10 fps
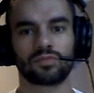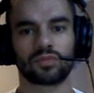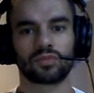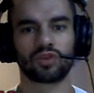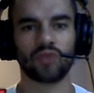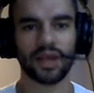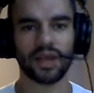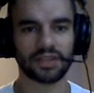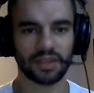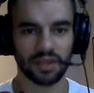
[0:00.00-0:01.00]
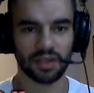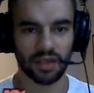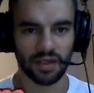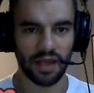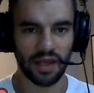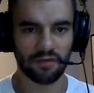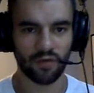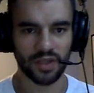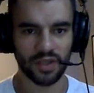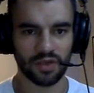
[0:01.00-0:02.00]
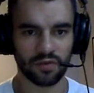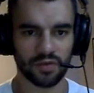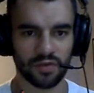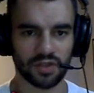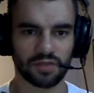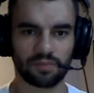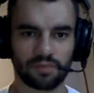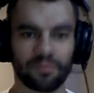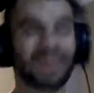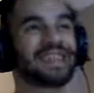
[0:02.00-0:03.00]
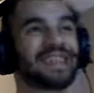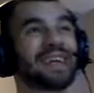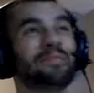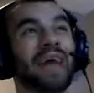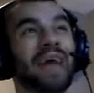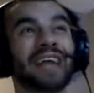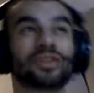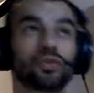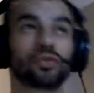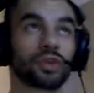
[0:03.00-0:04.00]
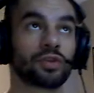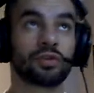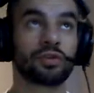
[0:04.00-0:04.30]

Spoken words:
crazy. They have voiceovers, mixing and mastering, dude.